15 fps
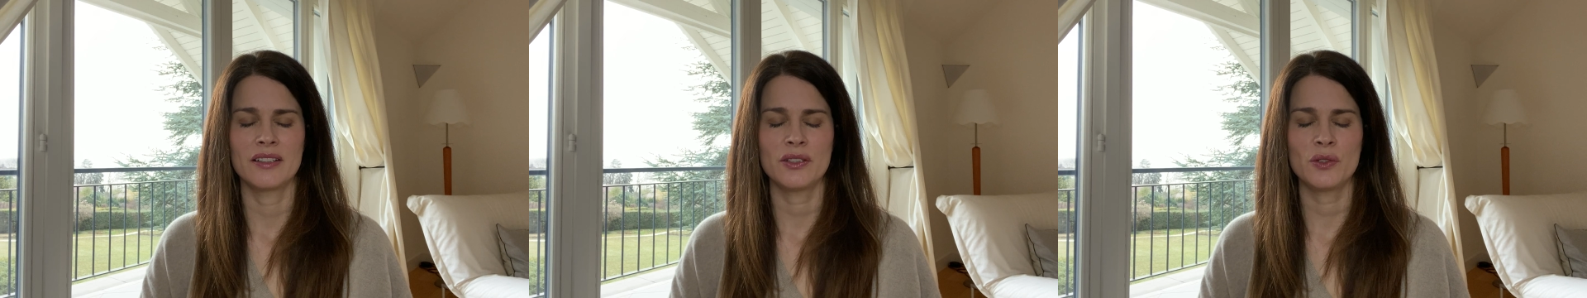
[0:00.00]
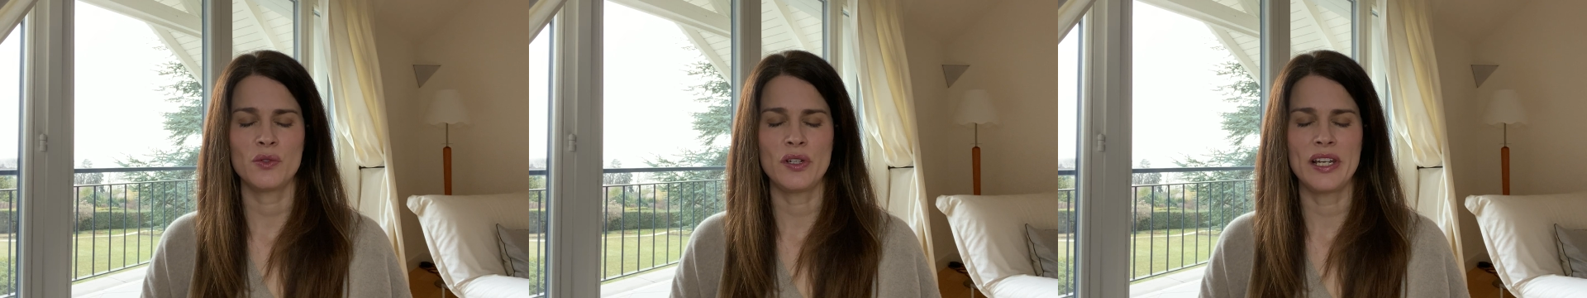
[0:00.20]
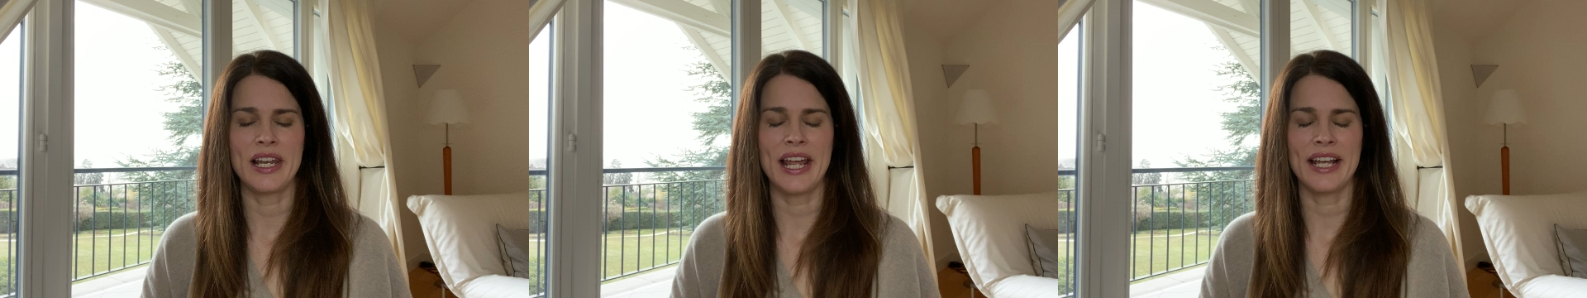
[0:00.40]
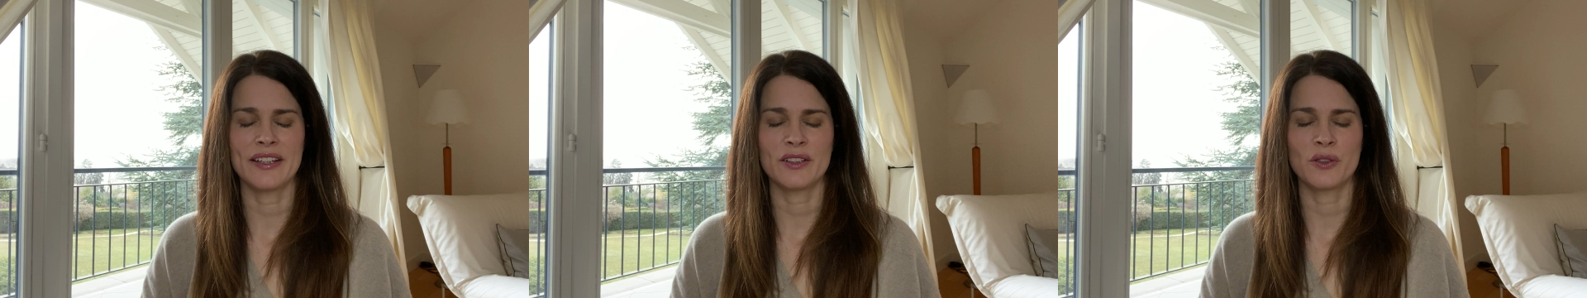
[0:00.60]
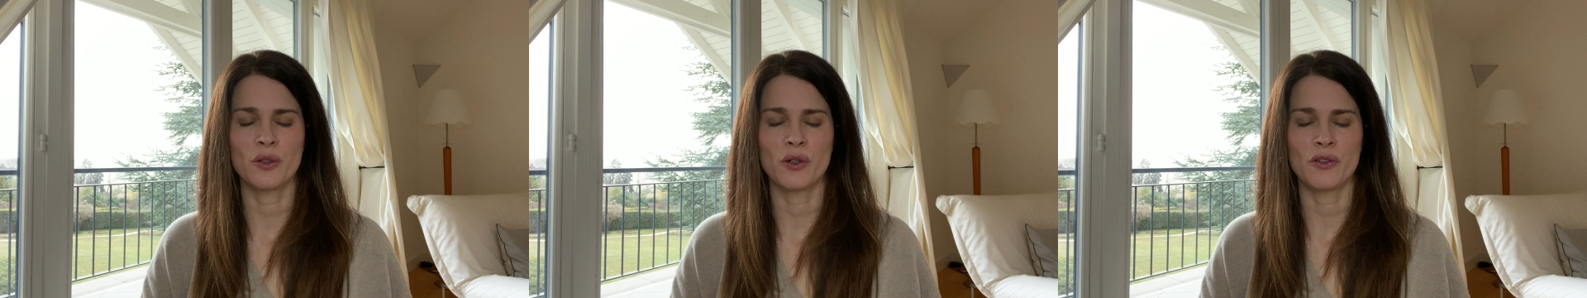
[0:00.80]
to
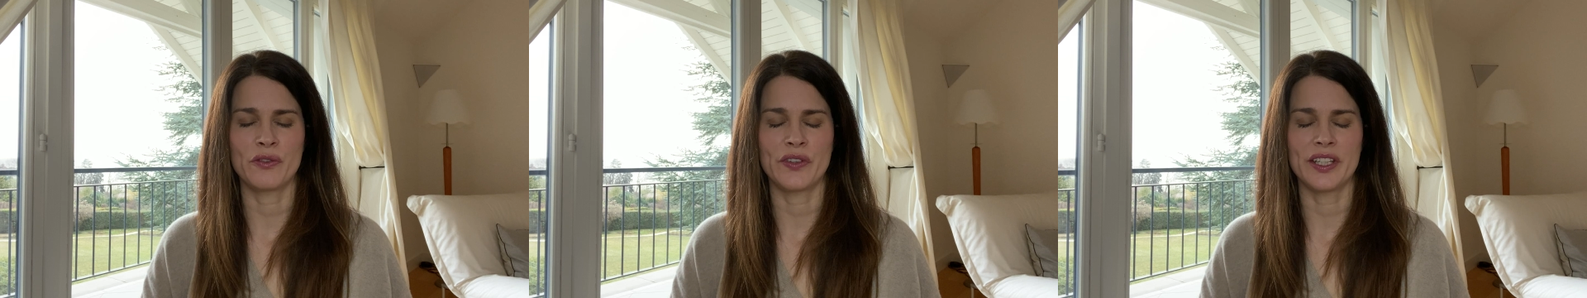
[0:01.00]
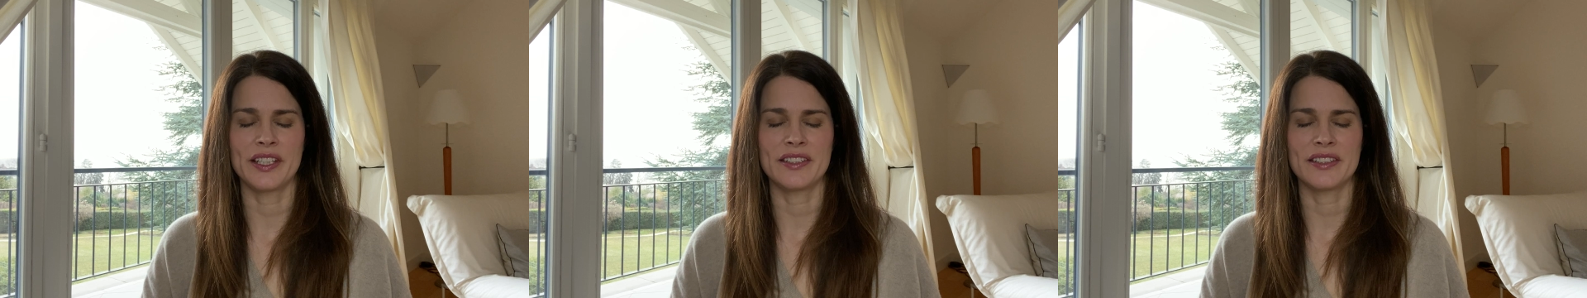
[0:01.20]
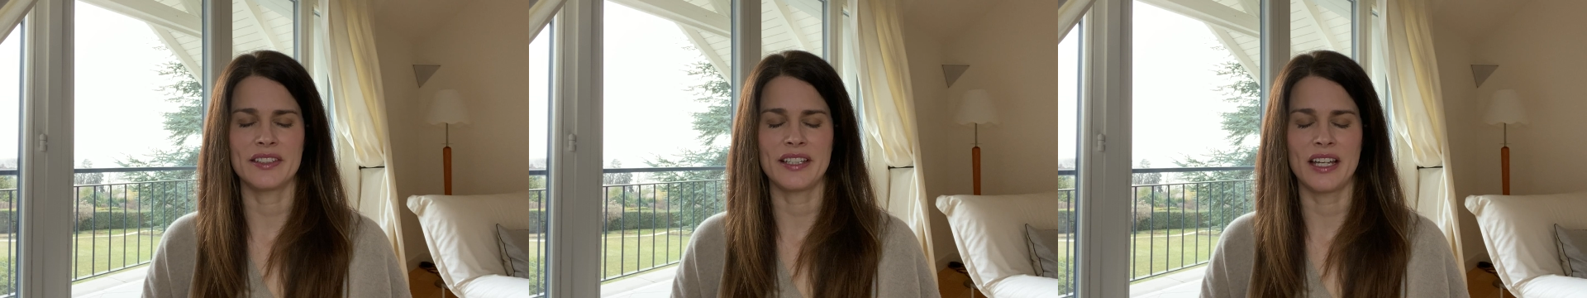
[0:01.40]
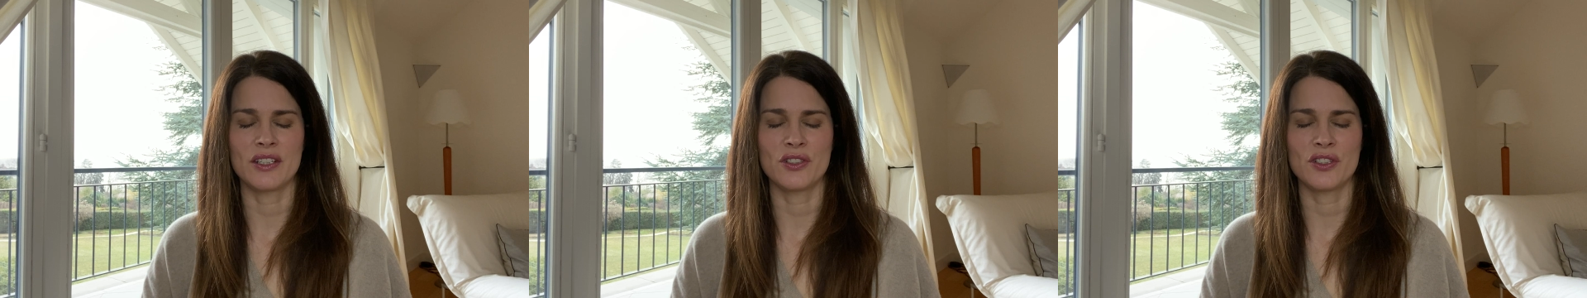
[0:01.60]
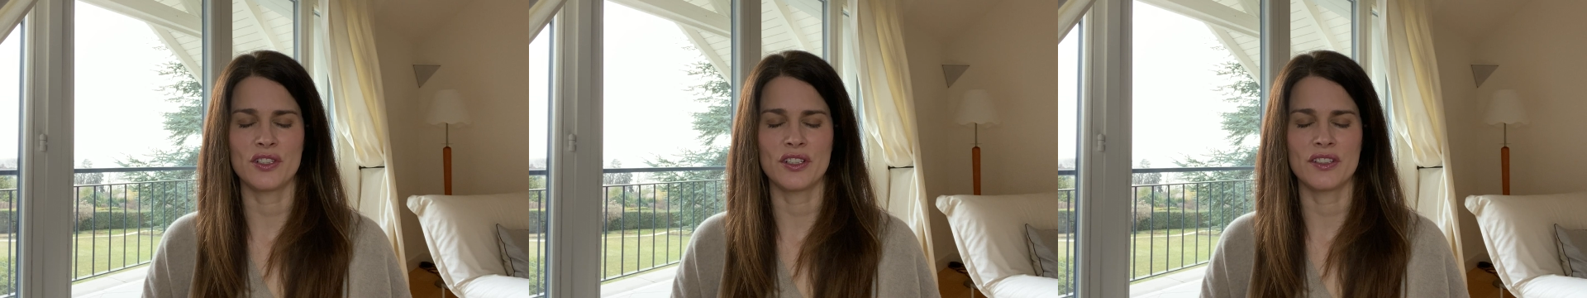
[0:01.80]
let go of these
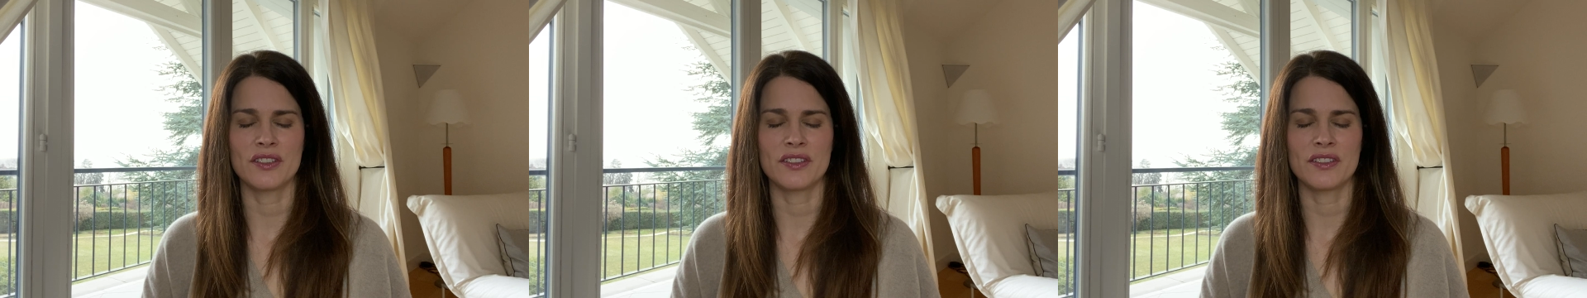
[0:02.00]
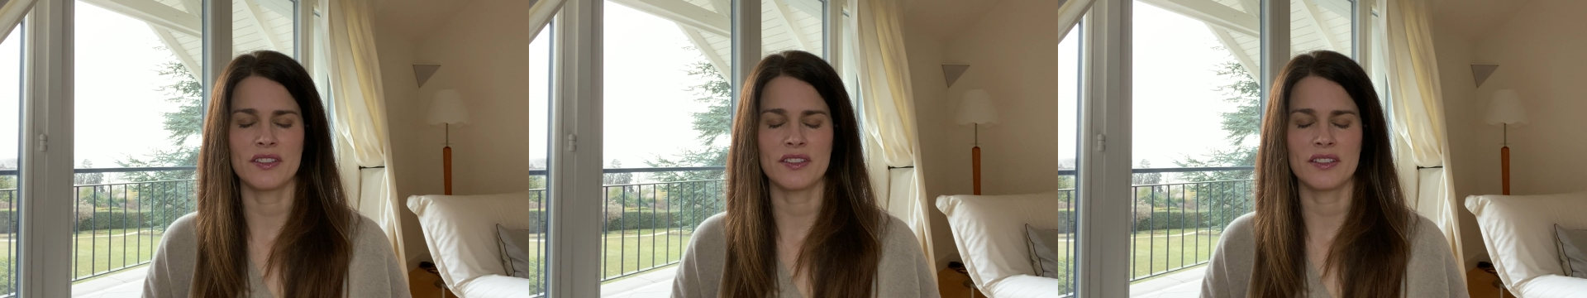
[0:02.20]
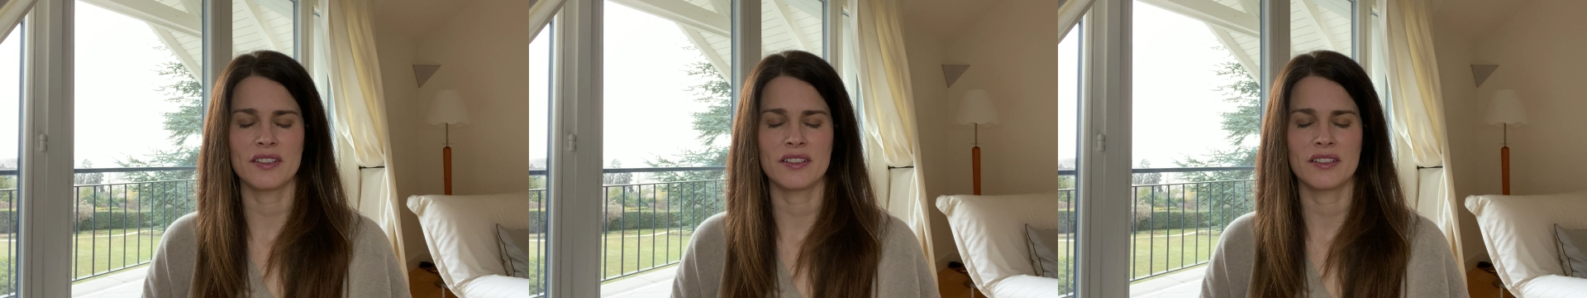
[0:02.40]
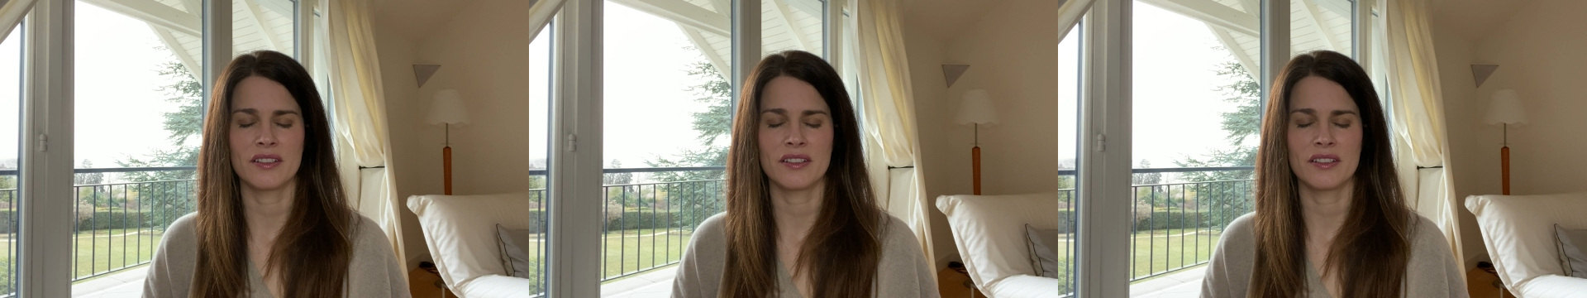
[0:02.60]
tensions.